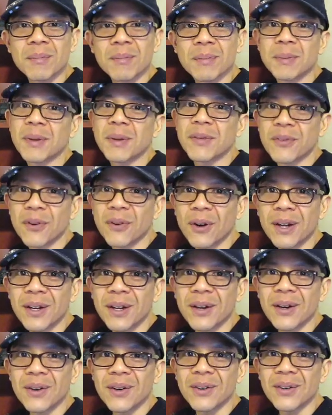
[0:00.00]
But before I
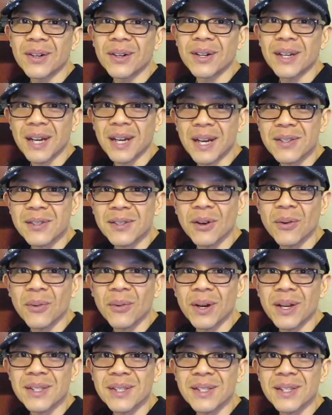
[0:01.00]
go, as
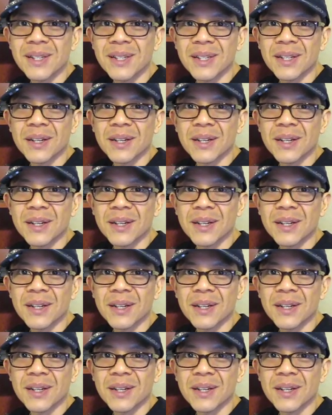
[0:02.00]
always,